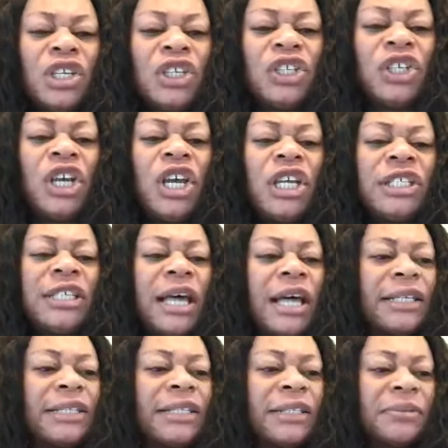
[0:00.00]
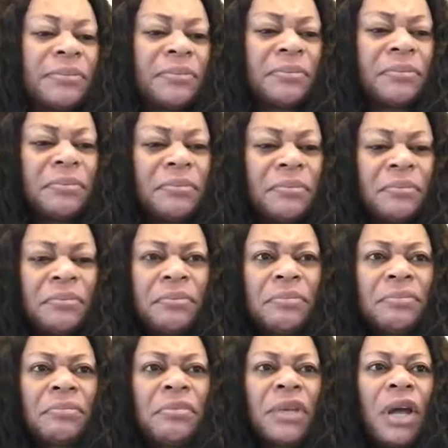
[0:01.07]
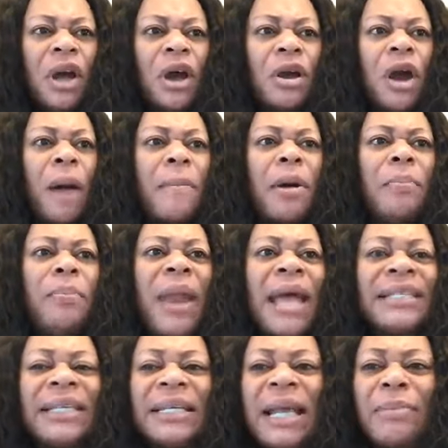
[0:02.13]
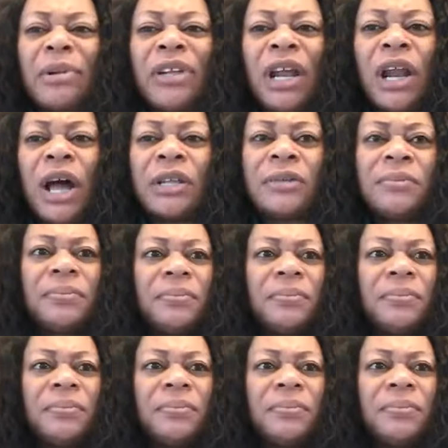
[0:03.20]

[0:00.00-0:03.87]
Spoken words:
Jesus. Come on, bless the name of the Lord.